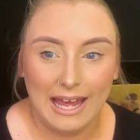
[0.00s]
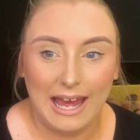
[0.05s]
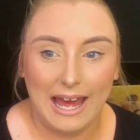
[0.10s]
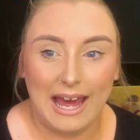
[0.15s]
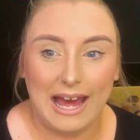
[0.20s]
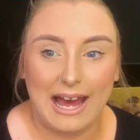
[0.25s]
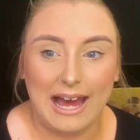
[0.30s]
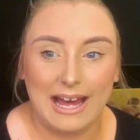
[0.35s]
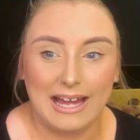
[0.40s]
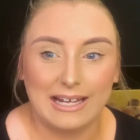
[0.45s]

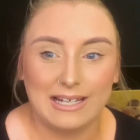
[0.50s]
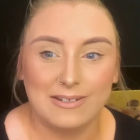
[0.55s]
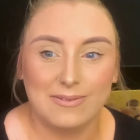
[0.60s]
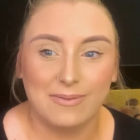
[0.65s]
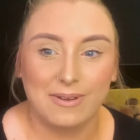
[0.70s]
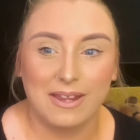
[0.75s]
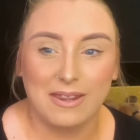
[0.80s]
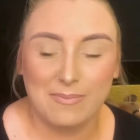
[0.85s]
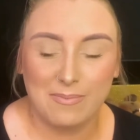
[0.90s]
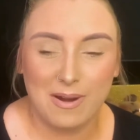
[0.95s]
and we
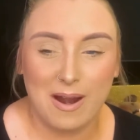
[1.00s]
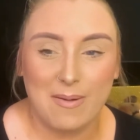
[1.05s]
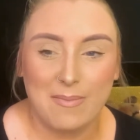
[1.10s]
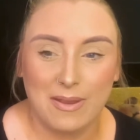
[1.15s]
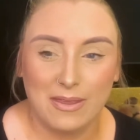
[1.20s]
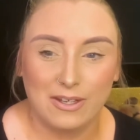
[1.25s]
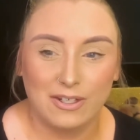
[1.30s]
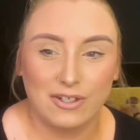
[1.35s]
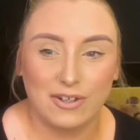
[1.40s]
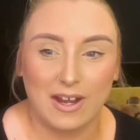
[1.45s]
get the pram on
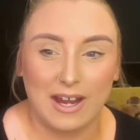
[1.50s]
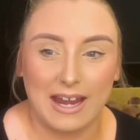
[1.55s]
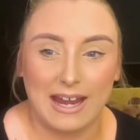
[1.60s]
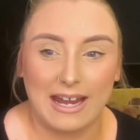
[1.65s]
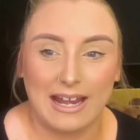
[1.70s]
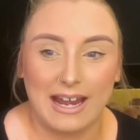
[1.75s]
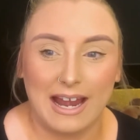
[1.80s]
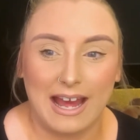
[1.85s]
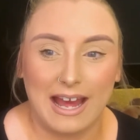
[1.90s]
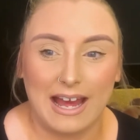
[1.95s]
the train,
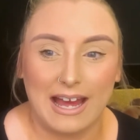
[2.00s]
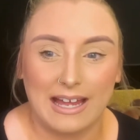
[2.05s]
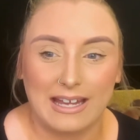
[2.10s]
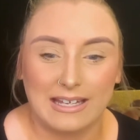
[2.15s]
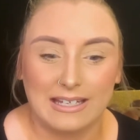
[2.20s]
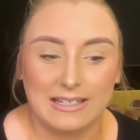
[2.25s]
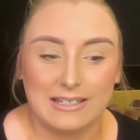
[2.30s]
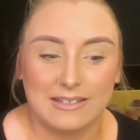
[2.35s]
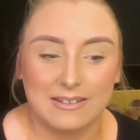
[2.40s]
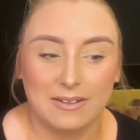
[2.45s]

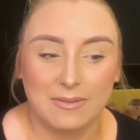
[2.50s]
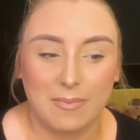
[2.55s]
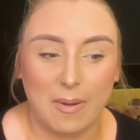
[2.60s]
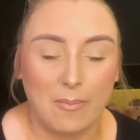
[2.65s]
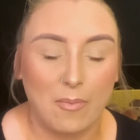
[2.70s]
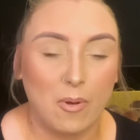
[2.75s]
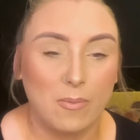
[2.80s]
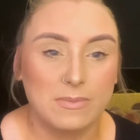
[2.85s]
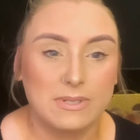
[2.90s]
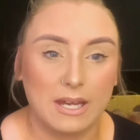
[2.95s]
and my
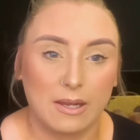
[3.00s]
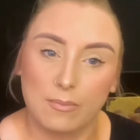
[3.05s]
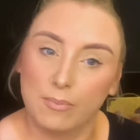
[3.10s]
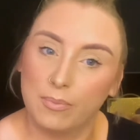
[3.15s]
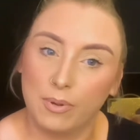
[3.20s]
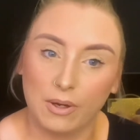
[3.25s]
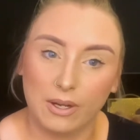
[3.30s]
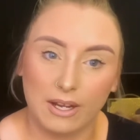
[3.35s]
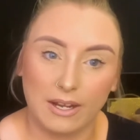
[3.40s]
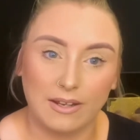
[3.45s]
mum's like
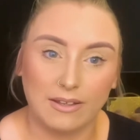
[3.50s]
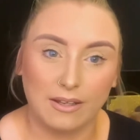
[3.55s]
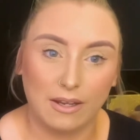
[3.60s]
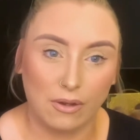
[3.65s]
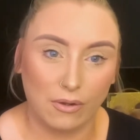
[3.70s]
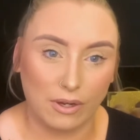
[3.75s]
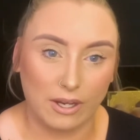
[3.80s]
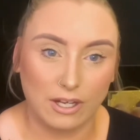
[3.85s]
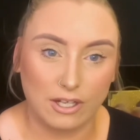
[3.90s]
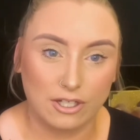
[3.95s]
putting it in the
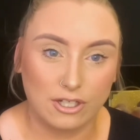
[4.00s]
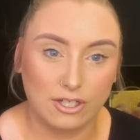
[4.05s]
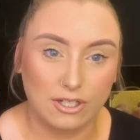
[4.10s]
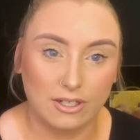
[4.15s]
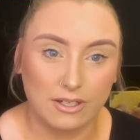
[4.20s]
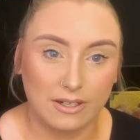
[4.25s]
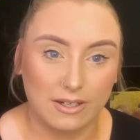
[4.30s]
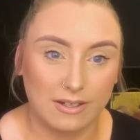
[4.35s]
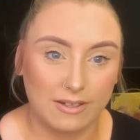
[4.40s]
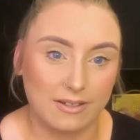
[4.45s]
luggage
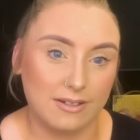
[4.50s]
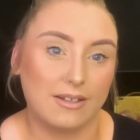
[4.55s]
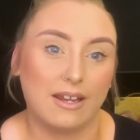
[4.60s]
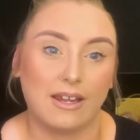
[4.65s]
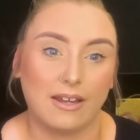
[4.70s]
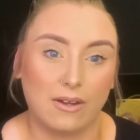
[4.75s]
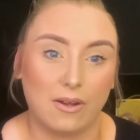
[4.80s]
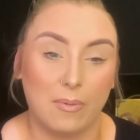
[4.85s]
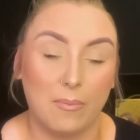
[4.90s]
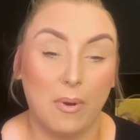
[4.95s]

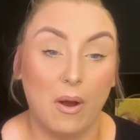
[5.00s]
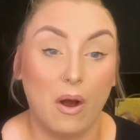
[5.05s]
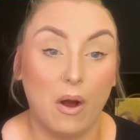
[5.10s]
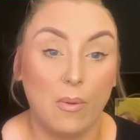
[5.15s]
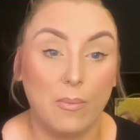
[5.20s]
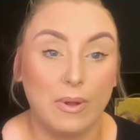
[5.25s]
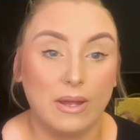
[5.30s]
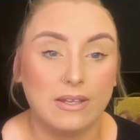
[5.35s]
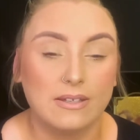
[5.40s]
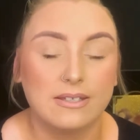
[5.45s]
like
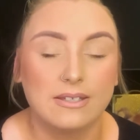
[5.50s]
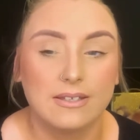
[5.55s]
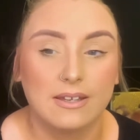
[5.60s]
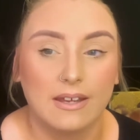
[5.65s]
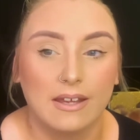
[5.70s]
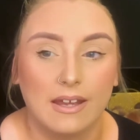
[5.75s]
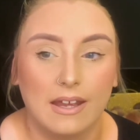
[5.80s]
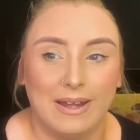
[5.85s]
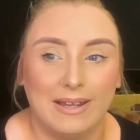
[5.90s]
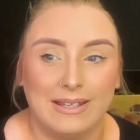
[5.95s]
compartment,
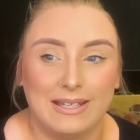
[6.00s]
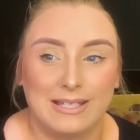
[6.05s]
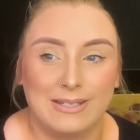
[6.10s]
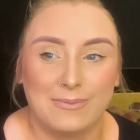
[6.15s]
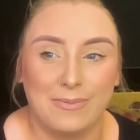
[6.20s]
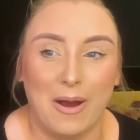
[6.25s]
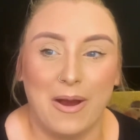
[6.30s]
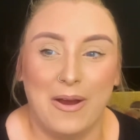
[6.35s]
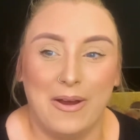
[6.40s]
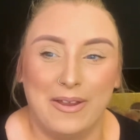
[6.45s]
and
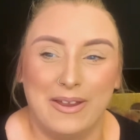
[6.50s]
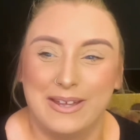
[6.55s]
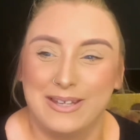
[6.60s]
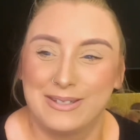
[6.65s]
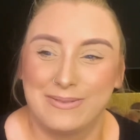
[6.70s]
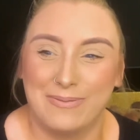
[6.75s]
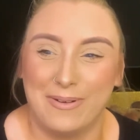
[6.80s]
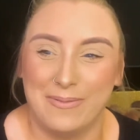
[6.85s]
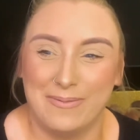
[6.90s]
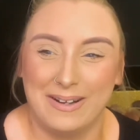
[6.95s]
this
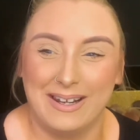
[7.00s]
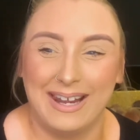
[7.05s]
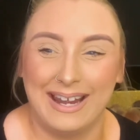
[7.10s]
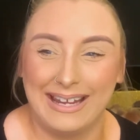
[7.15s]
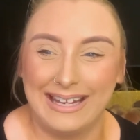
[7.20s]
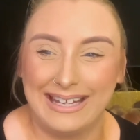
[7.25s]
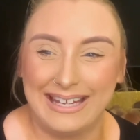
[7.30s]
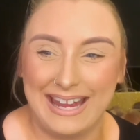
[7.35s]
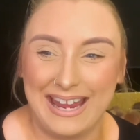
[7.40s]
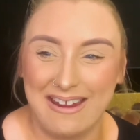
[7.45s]
woman
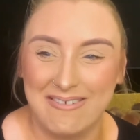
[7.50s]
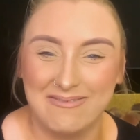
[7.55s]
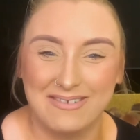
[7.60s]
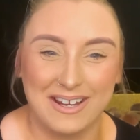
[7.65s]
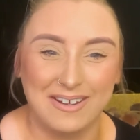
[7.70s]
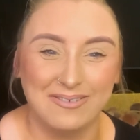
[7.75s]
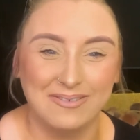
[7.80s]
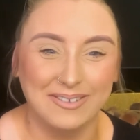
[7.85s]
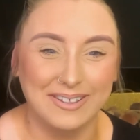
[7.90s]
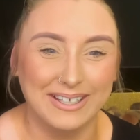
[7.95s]
like came
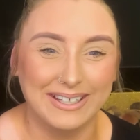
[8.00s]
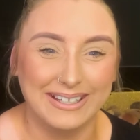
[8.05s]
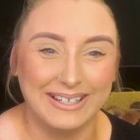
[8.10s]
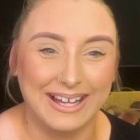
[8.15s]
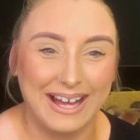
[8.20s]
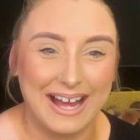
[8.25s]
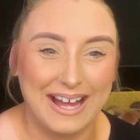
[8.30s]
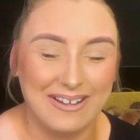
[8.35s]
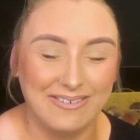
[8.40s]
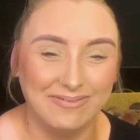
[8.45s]
down
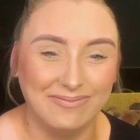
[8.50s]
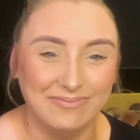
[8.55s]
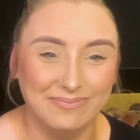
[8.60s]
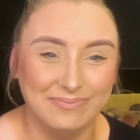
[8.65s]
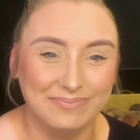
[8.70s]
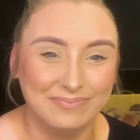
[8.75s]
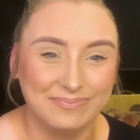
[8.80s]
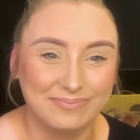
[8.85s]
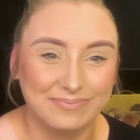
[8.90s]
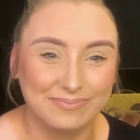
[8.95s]

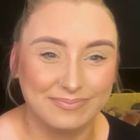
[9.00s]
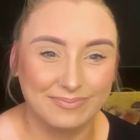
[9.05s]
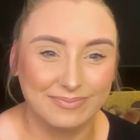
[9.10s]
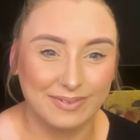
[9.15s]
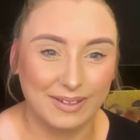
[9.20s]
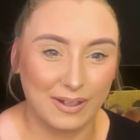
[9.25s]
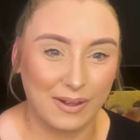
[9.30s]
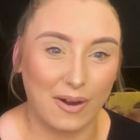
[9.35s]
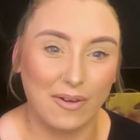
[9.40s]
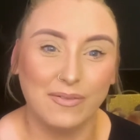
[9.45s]
the
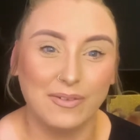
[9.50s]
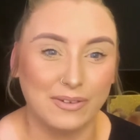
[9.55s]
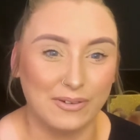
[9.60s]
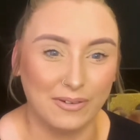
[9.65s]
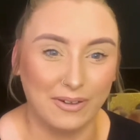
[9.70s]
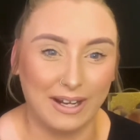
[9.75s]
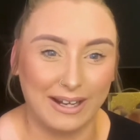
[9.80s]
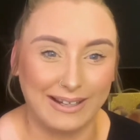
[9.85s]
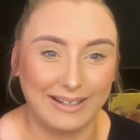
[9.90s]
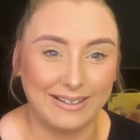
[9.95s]
corridor,
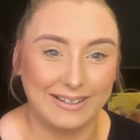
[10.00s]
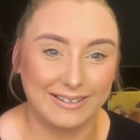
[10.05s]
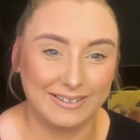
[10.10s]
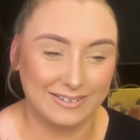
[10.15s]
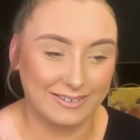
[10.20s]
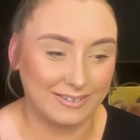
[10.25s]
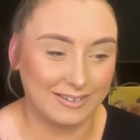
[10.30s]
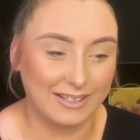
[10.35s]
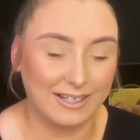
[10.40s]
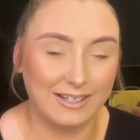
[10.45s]
like
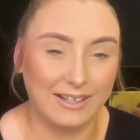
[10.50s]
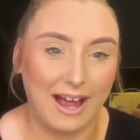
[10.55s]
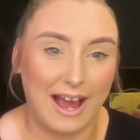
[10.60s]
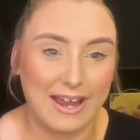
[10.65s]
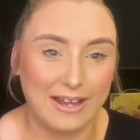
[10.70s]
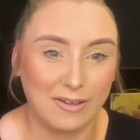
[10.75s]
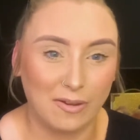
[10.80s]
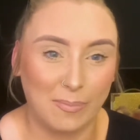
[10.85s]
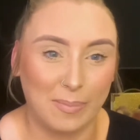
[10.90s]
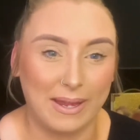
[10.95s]
the little
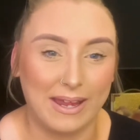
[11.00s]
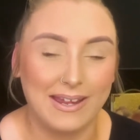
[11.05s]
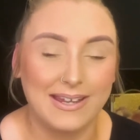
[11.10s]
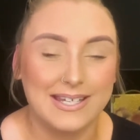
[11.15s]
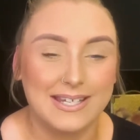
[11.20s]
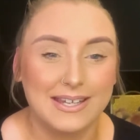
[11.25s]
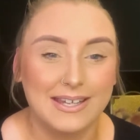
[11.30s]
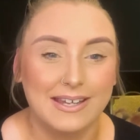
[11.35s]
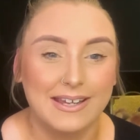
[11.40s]
aisle bit,